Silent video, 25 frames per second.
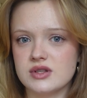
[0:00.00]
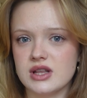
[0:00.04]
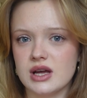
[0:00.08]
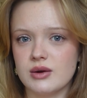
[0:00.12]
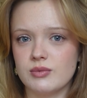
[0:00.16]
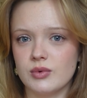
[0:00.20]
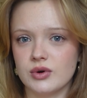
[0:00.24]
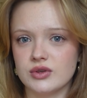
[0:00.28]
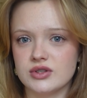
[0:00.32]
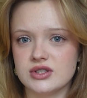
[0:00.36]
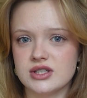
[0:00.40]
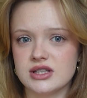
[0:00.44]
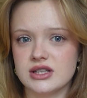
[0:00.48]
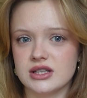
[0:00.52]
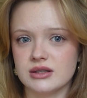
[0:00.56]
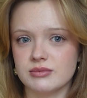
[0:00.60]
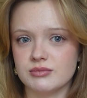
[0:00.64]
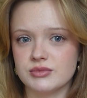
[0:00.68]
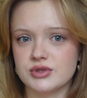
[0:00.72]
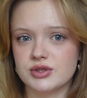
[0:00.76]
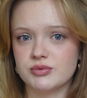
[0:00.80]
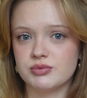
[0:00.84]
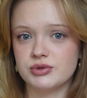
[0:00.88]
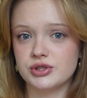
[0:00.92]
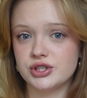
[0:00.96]
they wanted them
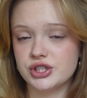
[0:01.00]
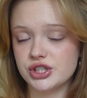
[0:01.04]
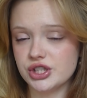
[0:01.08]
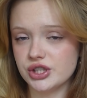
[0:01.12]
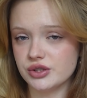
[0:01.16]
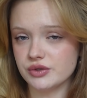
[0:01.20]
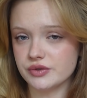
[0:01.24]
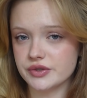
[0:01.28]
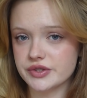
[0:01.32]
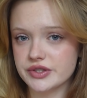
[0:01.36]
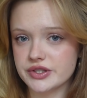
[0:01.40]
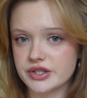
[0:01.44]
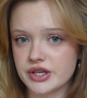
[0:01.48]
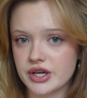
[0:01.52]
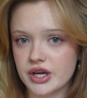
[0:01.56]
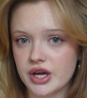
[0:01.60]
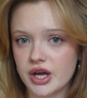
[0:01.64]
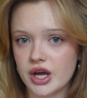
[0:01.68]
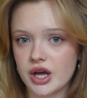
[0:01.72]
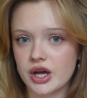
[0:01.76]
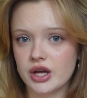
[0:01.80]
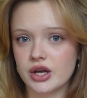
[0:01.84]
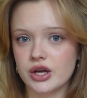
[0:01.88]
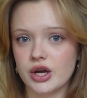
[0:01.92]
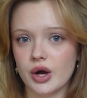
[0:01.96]
to produce
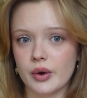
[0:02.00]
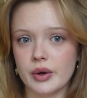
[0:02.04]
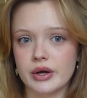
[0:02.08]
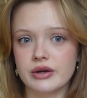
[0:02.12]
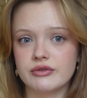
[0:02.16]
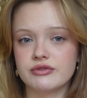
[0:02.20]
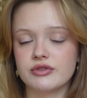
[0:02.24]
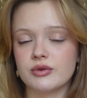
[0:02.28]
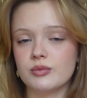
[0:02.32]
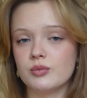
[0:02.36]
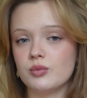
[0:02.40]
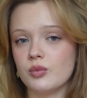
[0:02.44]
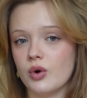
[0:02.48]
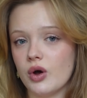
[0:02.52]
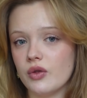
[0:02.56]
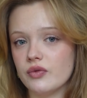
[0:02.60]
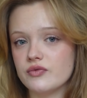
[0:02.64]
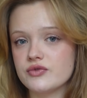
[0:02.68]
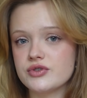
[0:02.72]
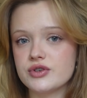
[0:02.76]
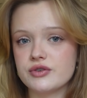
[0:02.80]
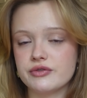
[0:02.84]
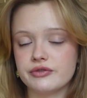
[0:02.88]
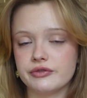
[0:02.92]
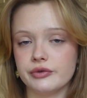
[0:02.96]
going from one
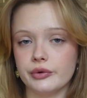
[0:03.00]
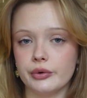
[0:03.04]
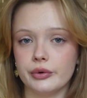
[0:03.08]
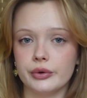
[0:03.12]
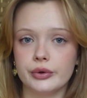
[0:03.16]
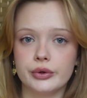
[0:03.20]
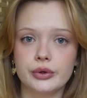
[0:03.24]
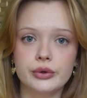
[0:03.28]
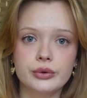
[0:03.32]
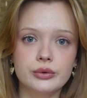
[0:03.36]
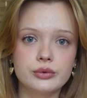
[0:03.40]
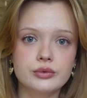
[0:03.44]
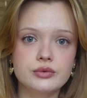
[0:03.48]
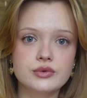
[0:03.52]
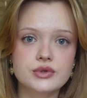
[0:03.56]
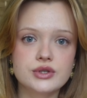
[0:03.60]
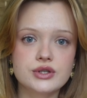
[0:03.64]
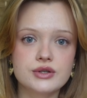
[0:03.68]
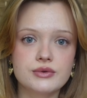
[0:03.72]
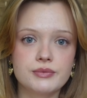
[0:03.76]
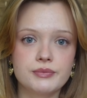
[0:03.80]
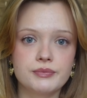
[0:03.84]
to four calls.